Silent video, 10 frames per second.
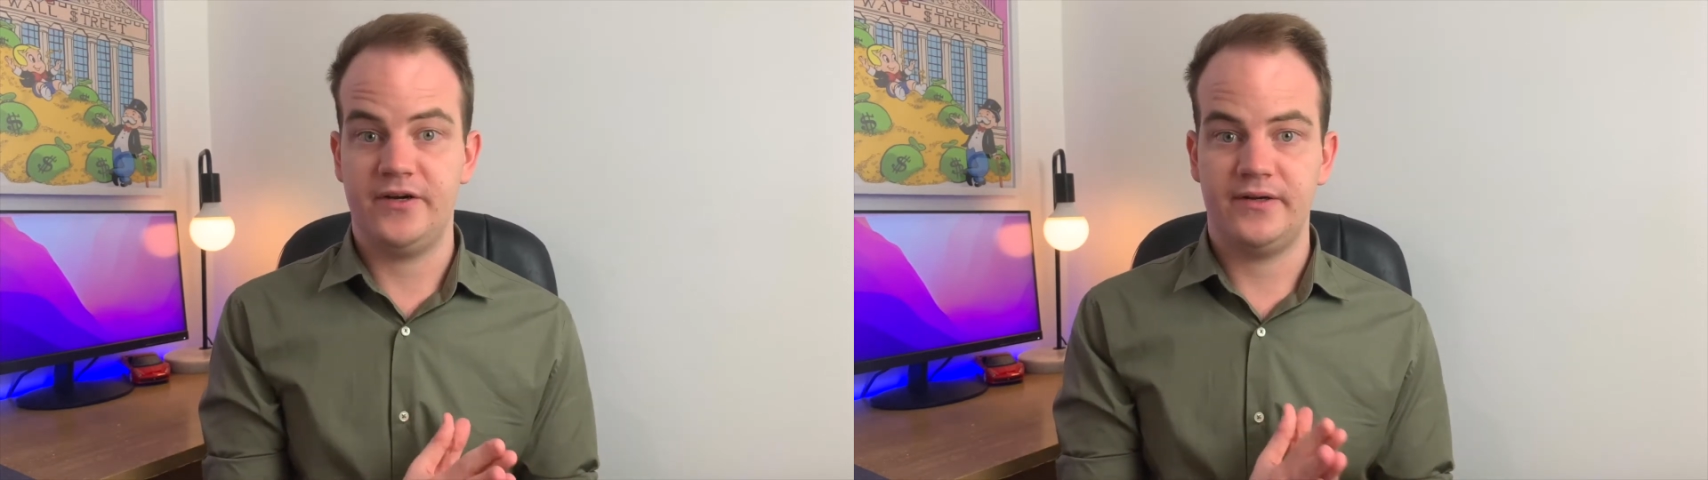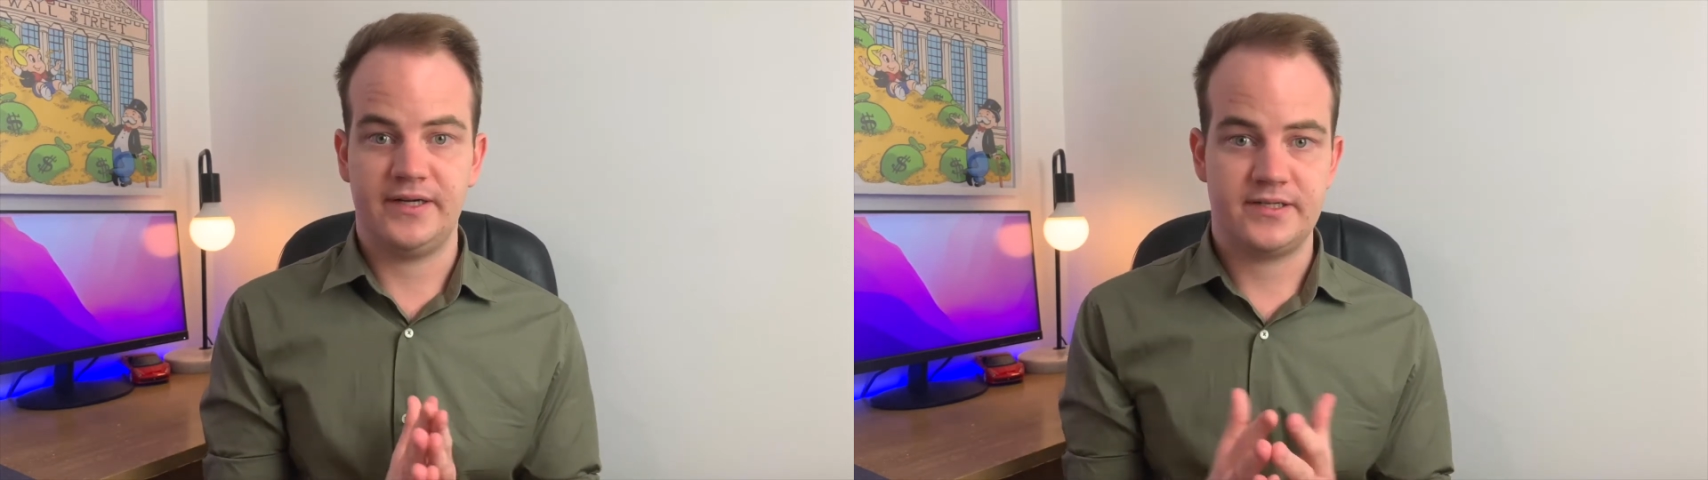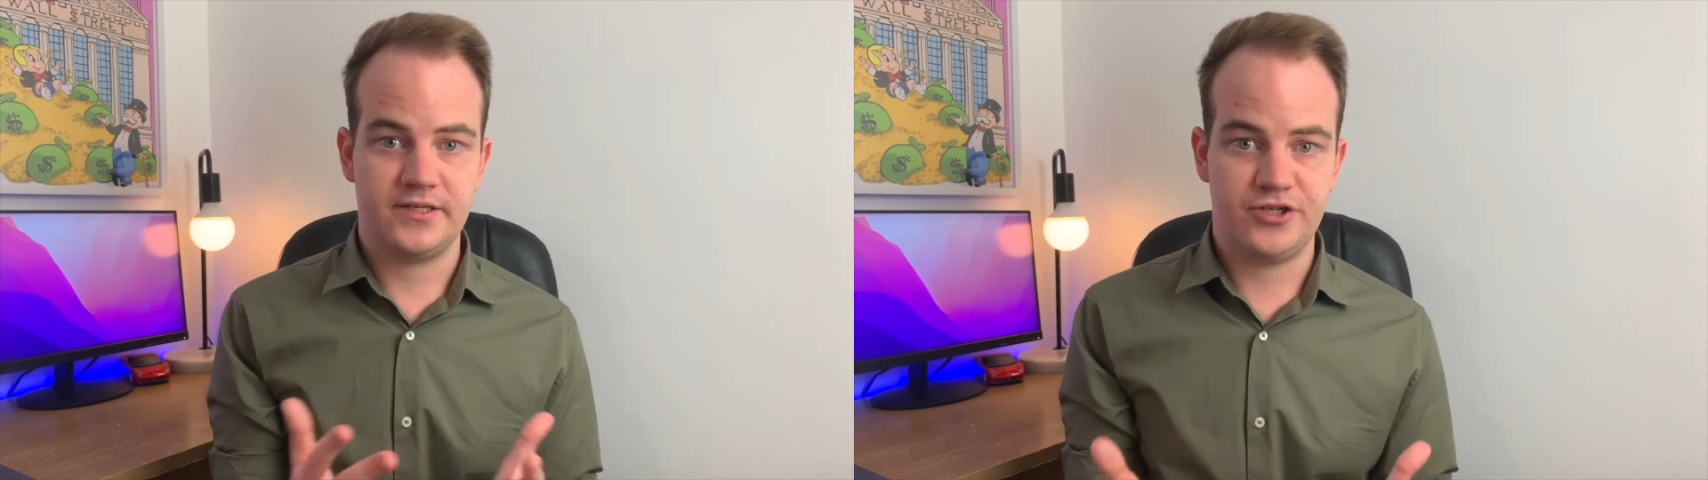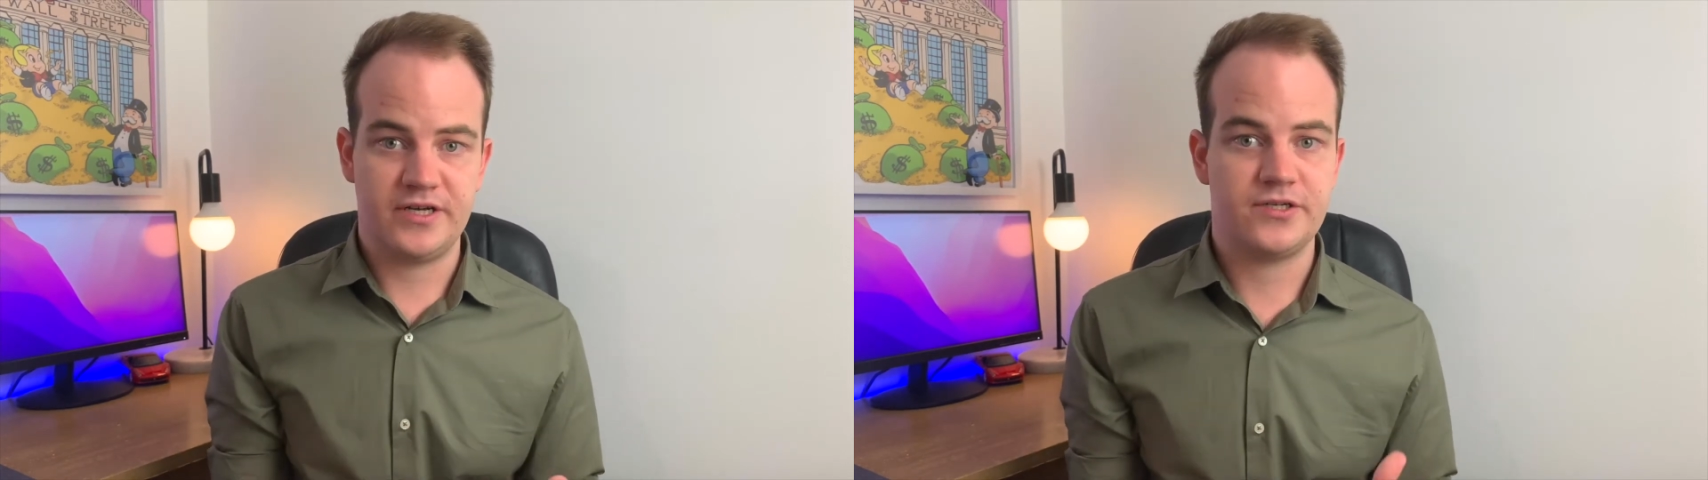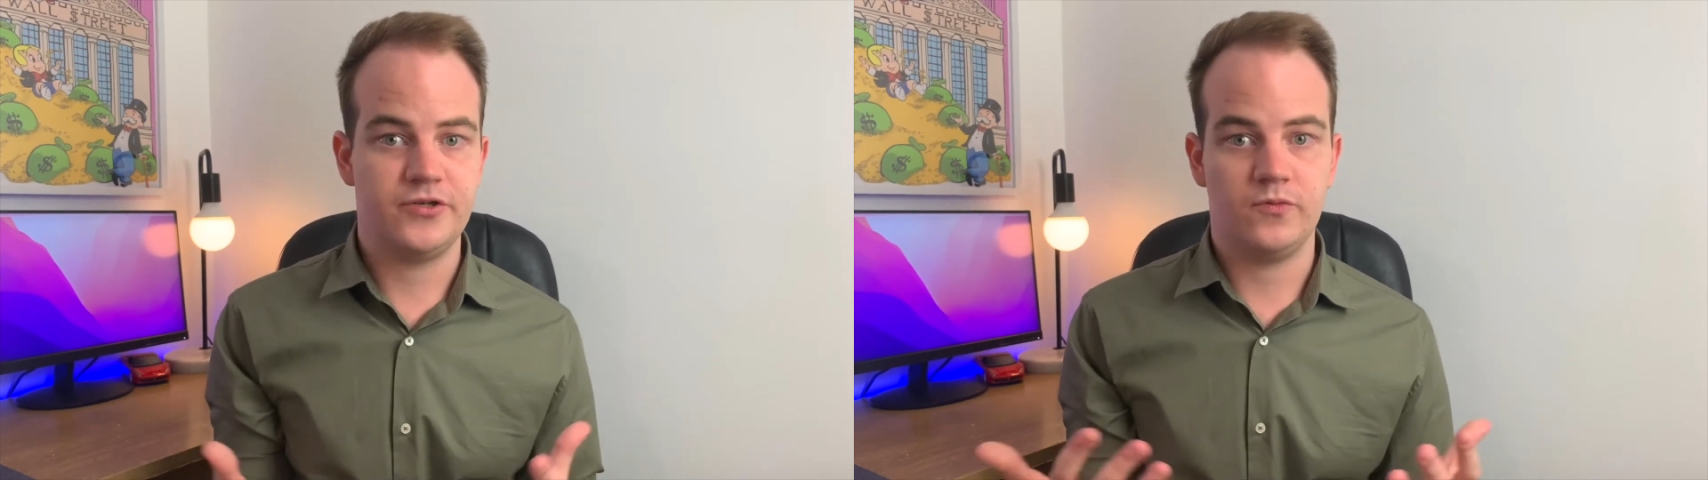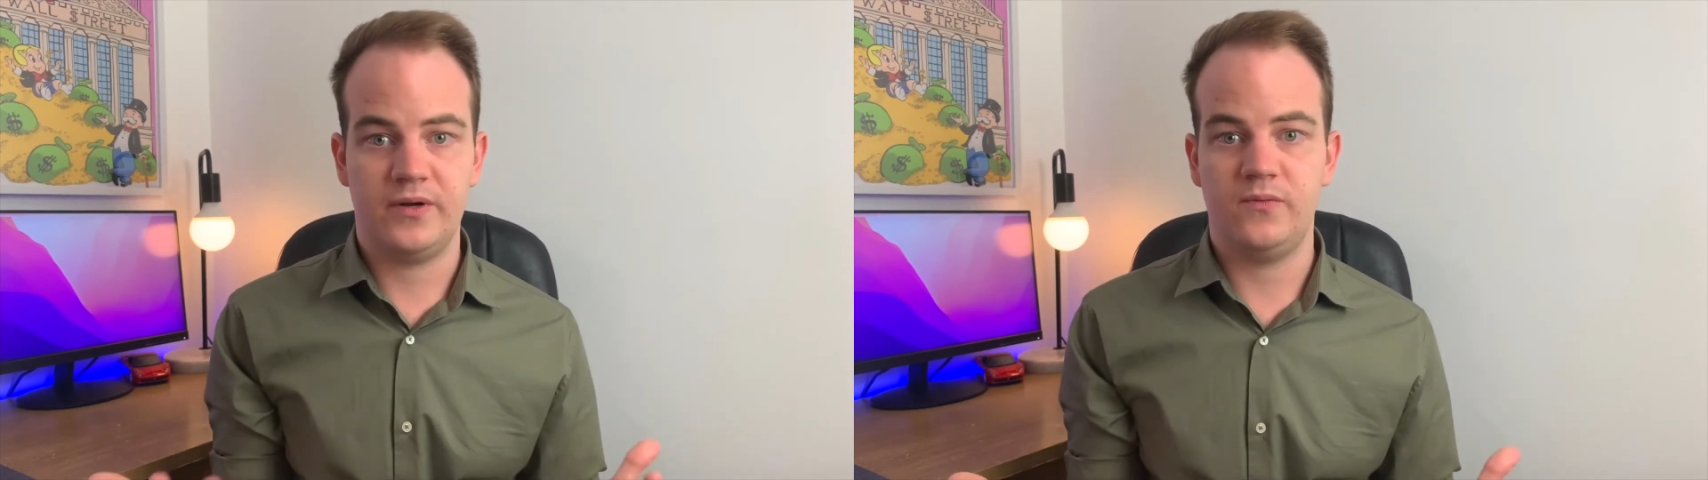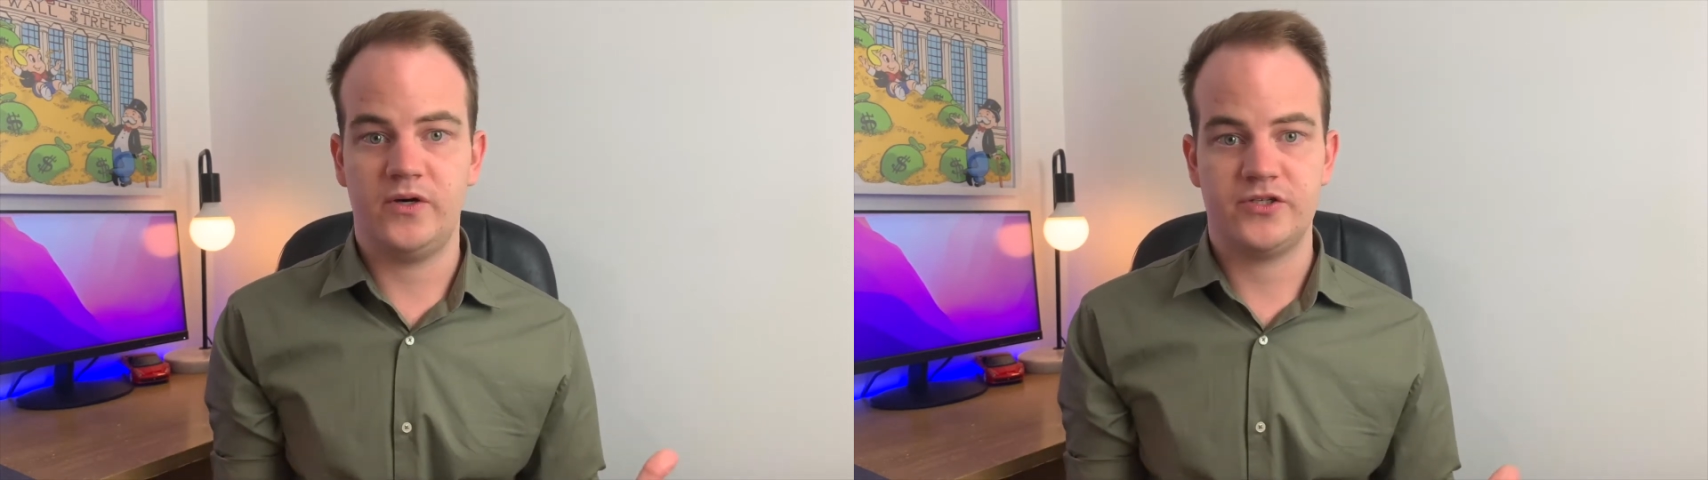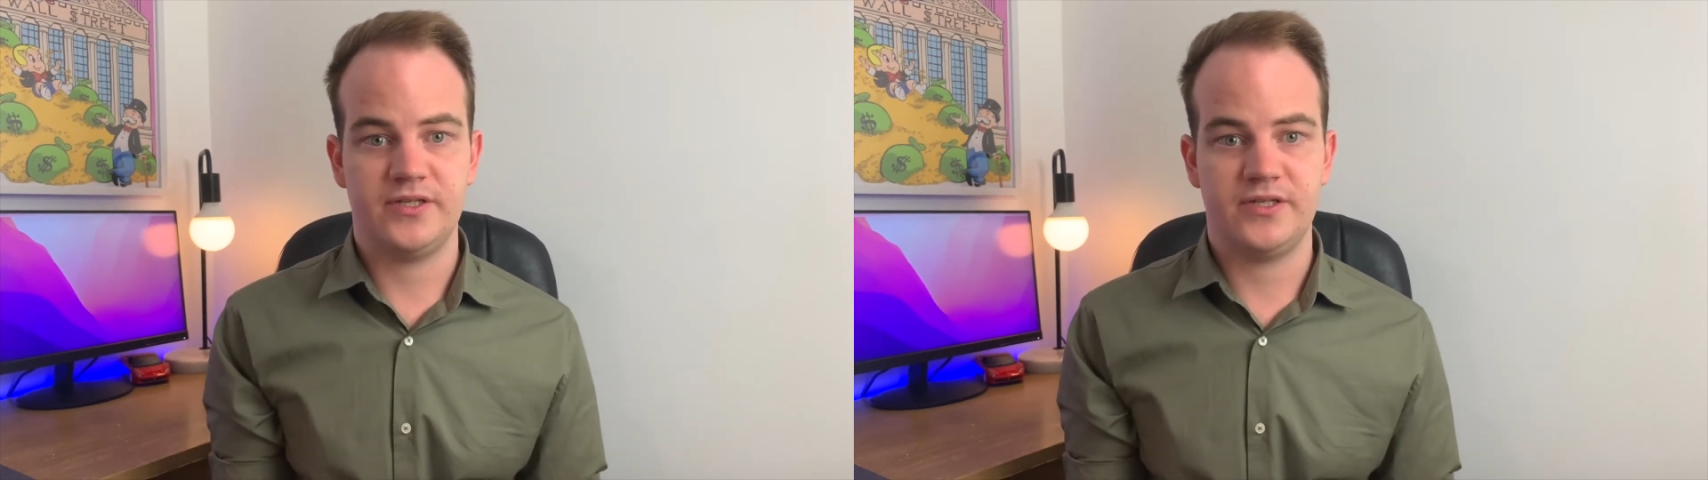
and I suggest you rewatch